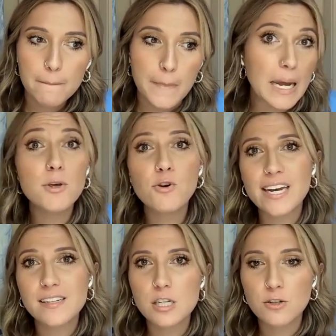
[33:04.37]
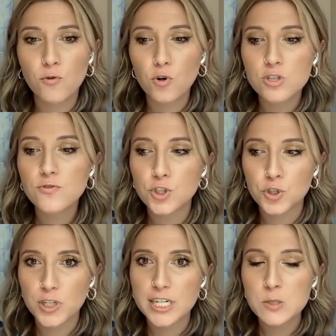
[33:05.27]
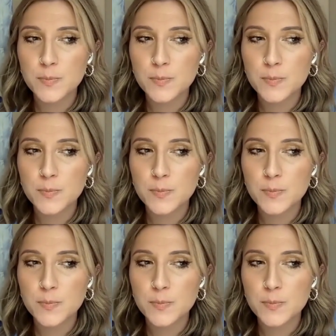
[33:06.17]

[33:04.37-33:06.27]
Maybe you can't see the forest for the trees